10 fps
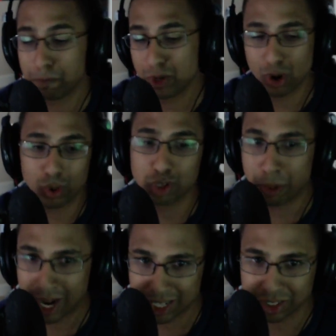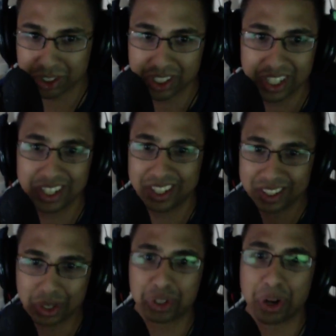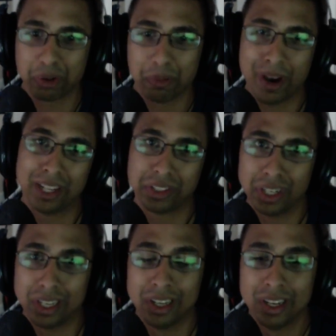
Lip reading: you're always biased to some capacity.